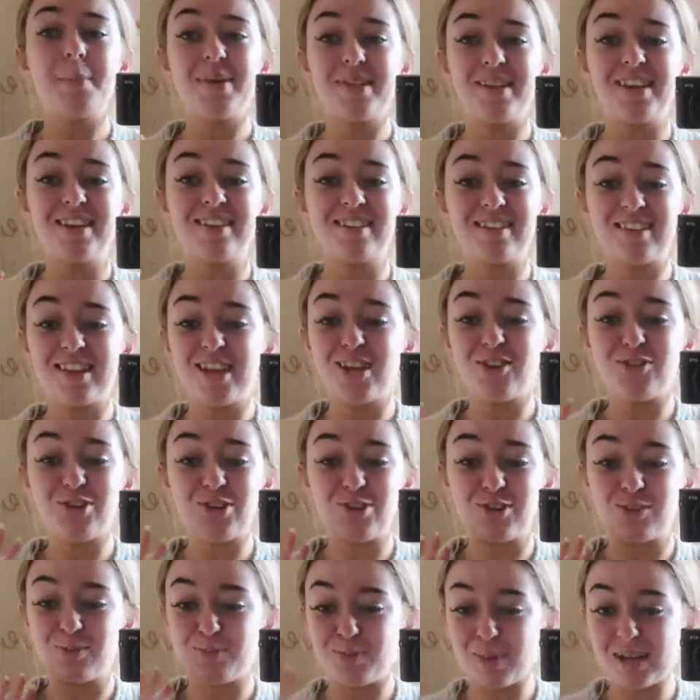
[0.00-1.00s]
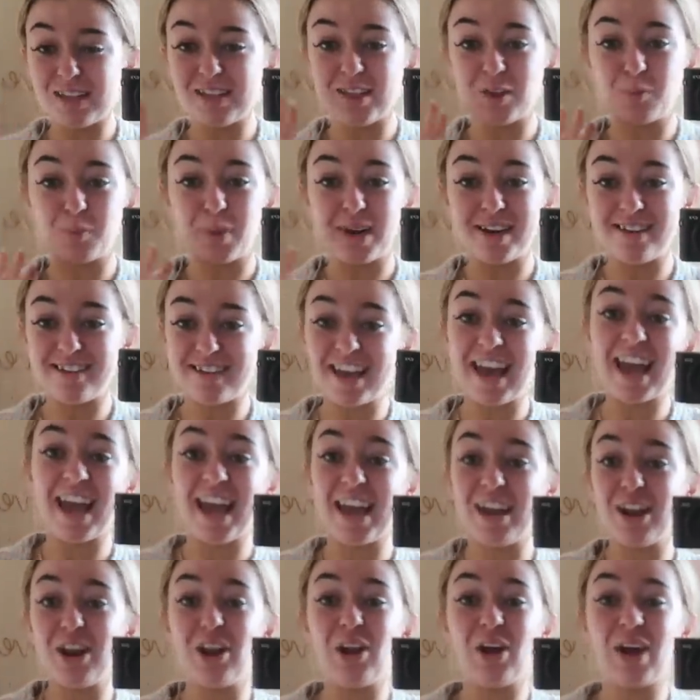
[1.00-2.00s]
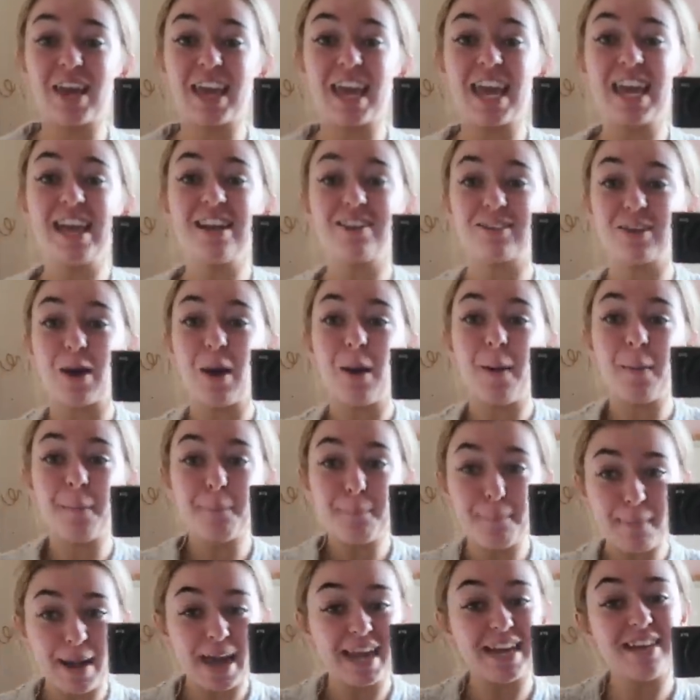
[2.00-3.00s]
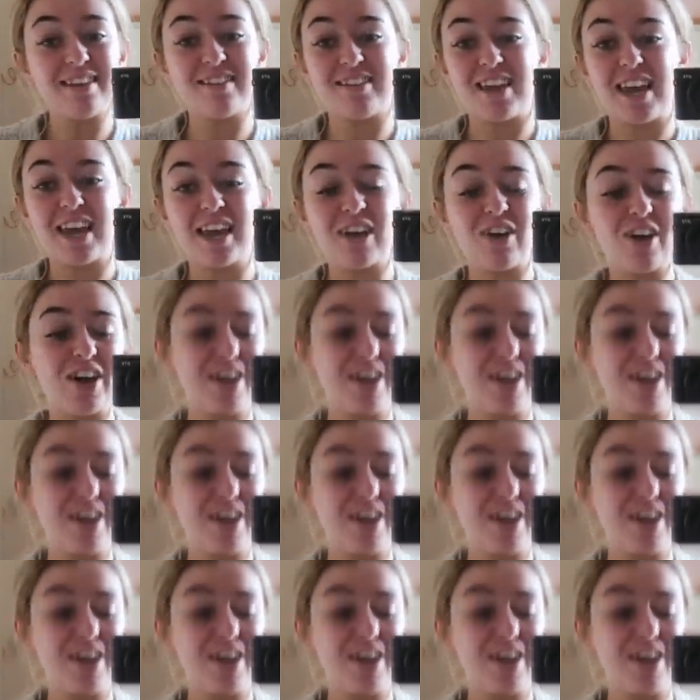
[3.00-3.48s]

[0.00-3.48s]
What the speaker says: but this has literally just beat this by 10. Like, it's amazing.